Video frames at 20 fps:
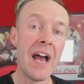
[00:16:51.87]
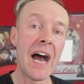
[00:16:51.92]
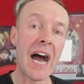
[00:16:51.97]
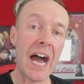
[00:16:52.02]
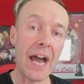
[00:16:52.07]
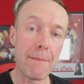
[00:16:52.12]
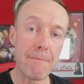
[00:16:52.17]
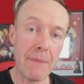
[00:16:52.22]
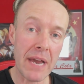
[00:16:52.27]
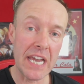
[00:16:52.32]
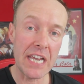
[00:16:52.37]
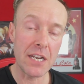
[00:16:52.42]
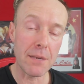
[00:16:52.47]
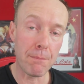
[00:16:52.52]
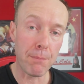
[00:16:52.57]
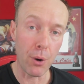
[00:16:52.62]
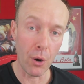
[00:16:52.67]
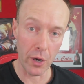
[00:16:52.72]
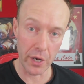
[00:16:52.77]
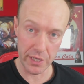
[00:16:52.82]
I made a
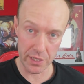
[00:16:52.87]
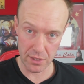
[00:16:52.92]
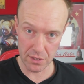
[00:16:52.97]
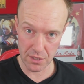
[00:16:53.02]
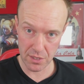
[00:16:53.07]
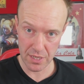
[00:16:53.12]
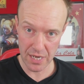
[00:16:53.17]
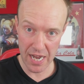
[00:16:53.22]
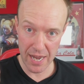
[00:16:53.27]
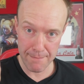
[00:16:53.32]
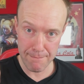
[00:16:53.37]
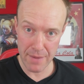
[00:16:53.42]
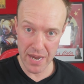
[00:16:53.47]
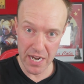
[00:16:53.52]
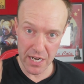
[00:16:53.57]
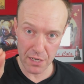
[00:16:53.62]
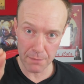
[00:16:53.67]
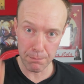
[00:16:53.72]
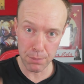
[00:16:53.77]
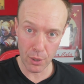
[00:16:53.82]
point
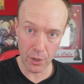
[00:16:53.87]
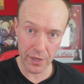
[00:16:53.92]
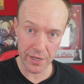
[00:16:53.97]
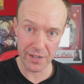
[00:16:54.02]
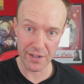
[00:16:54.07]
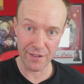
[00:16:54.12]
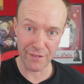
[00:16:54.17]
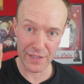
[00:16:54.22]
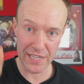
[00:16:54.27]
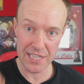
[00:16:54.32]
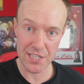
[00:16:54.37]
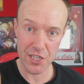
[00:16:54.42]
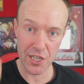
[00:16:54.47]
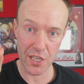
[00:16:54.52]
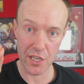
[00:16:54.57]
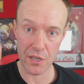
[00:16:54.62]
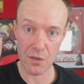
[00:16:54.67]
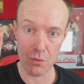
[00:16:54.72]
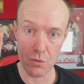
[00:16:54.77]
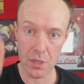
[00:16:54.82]
of
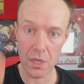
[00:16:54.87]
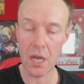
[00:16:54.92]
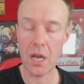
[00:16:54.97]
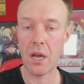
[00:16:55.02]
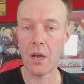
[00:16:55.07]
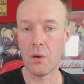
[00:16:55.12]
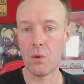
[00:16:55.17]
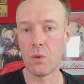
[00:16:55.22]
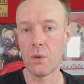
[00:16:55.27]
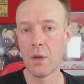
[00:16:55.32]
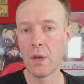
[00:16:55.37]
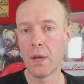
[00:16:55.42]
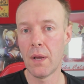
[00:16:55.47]
letting you know